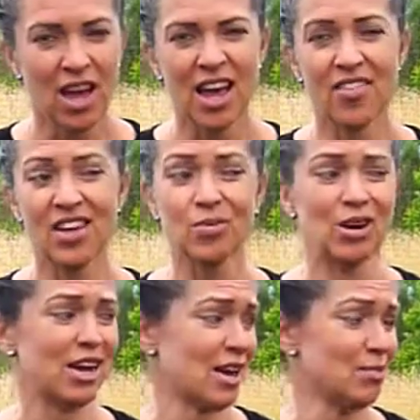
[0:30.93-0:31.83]
And then
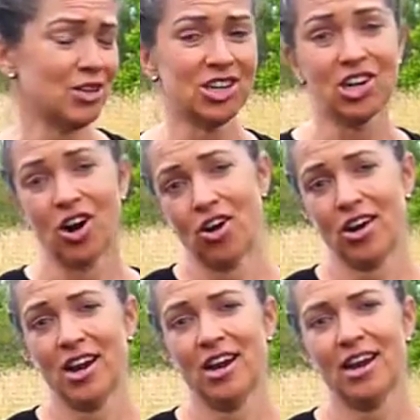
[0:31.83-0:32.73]
when it comes to
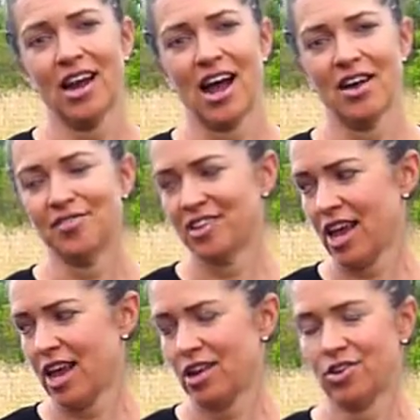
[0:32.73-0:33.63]
gardening, I've
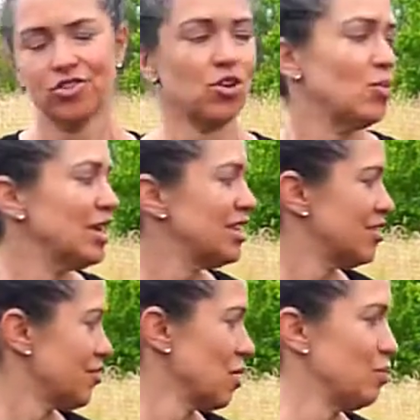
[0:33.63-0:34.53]
scanned so many
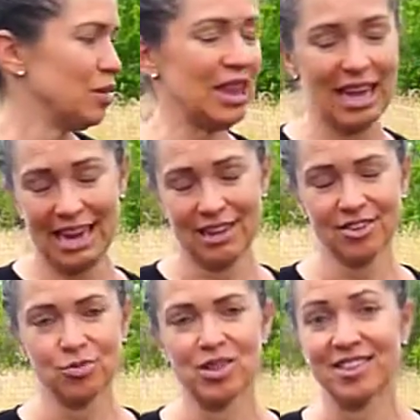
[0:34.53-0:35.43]
different
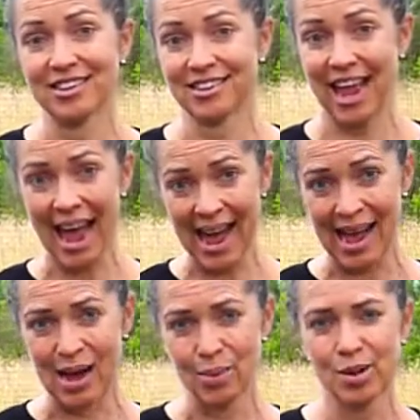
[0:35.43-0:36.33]
plants with this
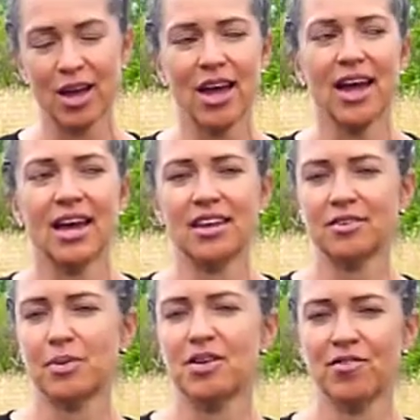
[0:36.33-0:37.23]
app, and it's
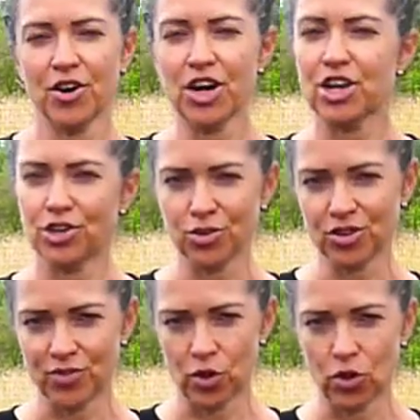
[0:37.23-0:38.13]
been very
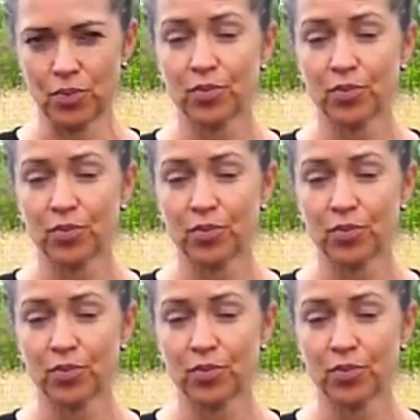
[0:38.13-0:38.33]
useful.